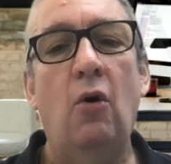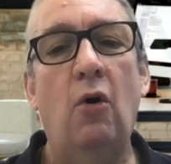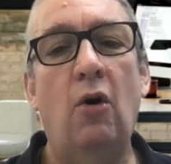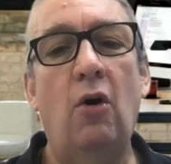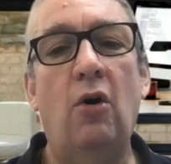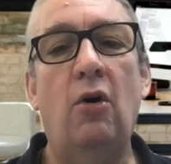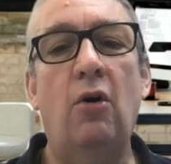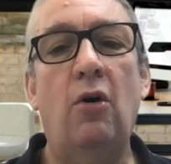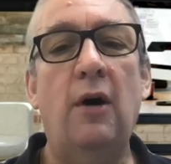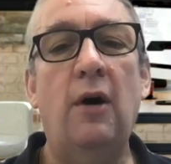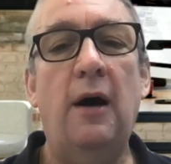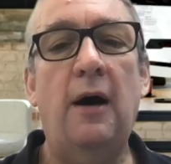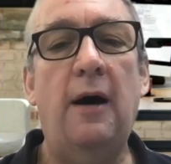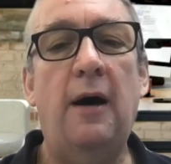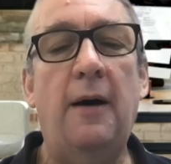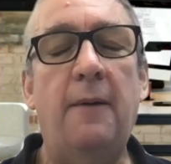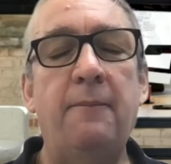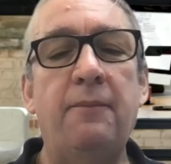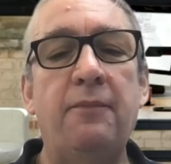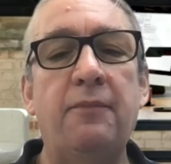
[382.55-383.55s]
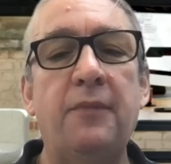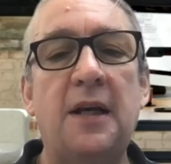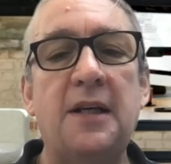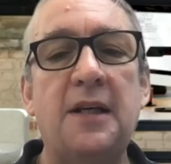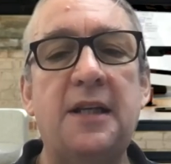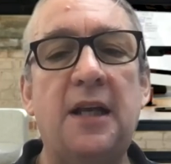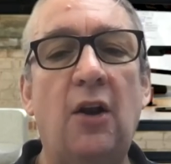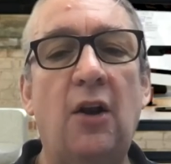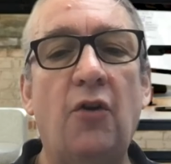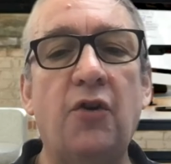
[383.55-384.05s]
Or I
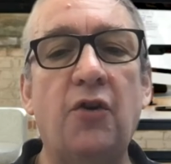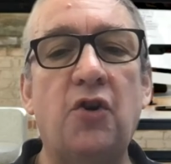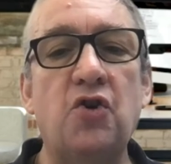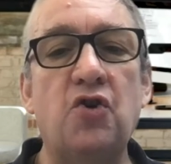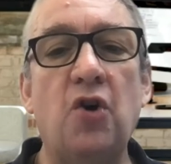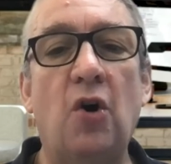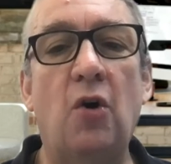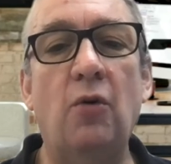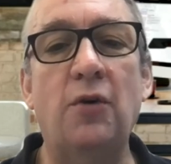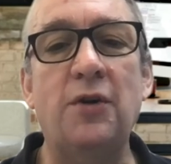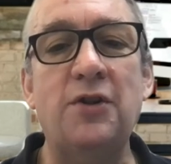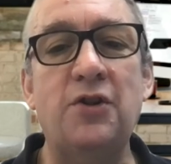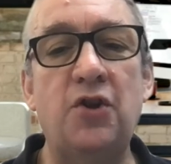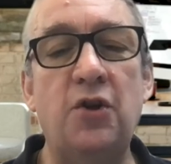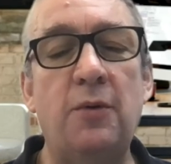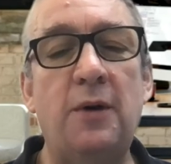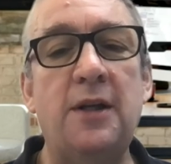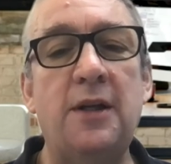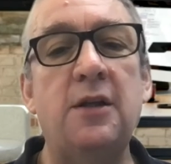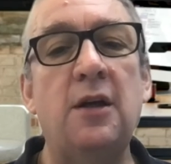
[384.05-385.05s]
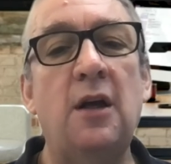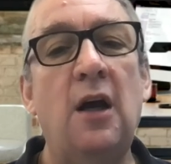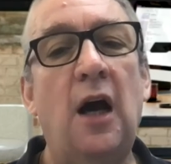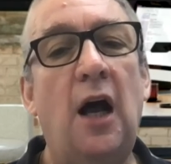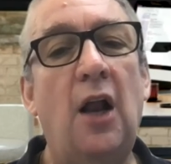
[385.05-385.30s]
say a lot of the controllers do it.